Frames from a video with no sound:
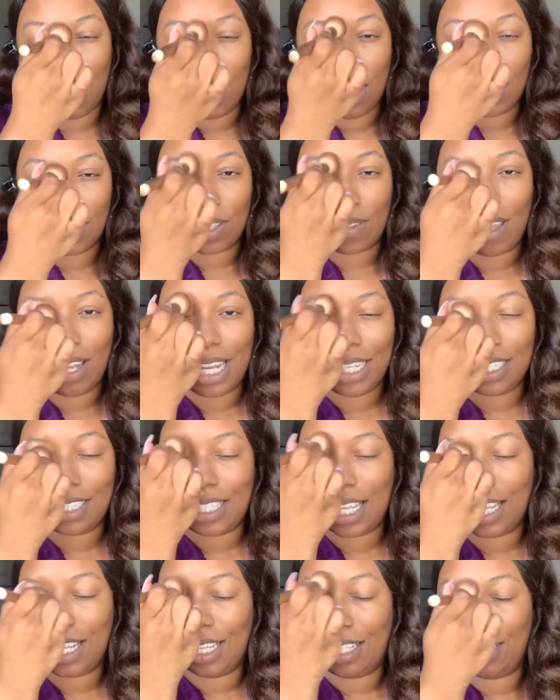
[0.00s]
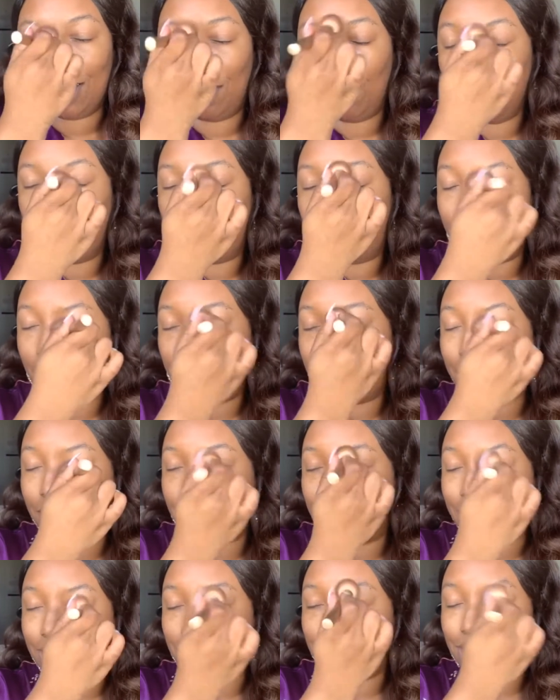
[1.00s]
So I like to take a little
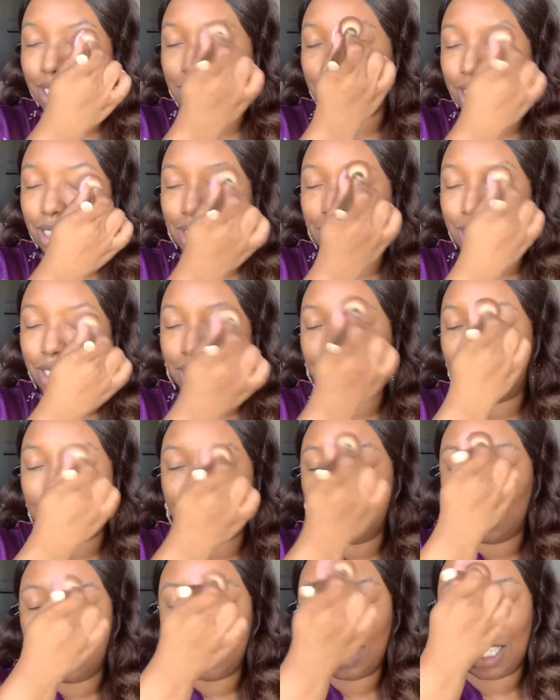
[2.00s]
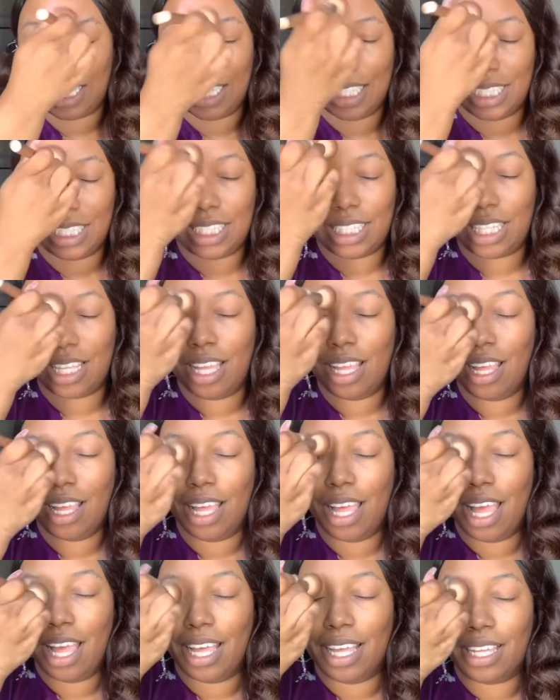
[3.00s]
foundation and just
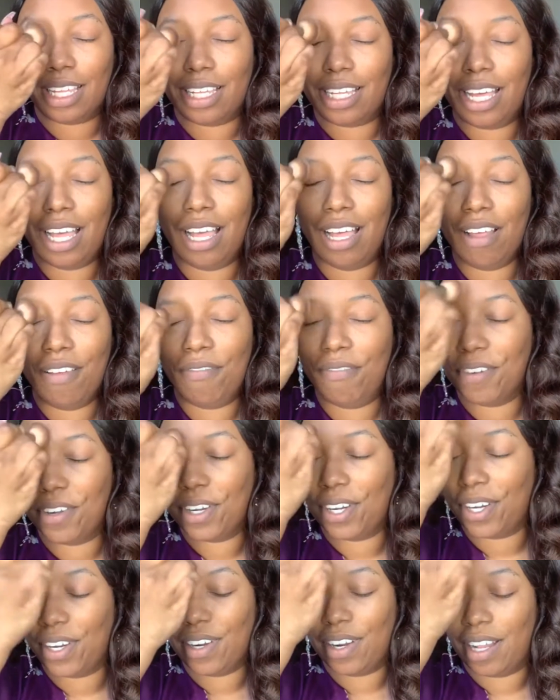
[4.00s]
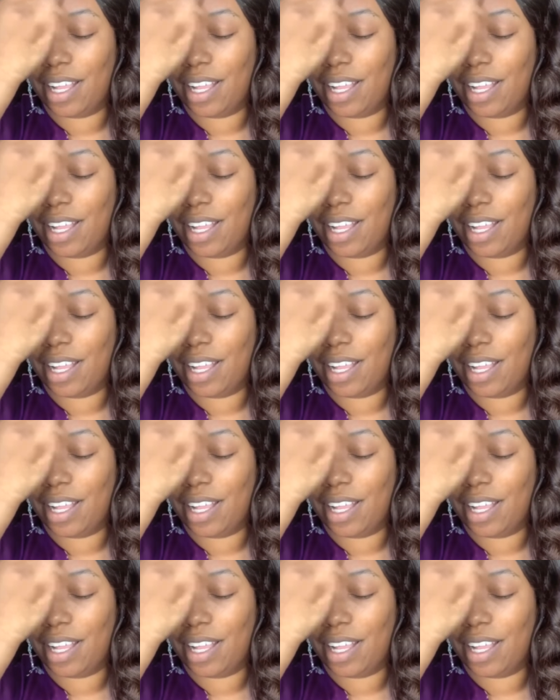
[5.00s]
cover